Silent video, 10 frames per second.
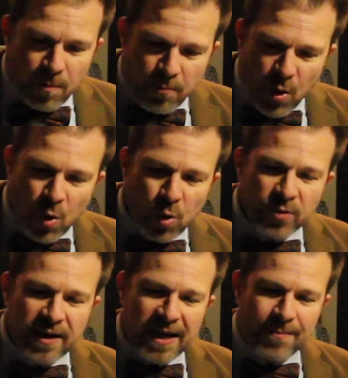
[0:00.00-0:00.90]

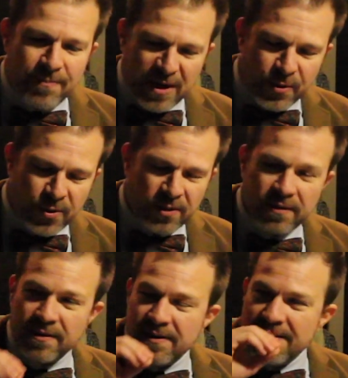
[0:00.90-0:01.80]
bold and barrel
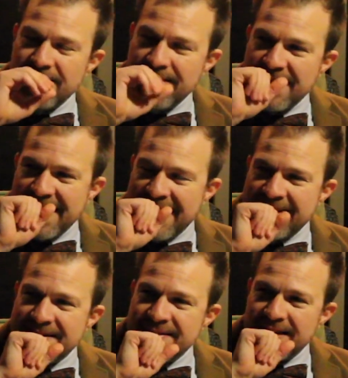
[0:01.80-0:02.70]

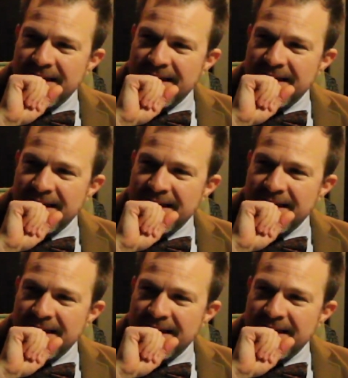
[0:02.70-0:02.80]
and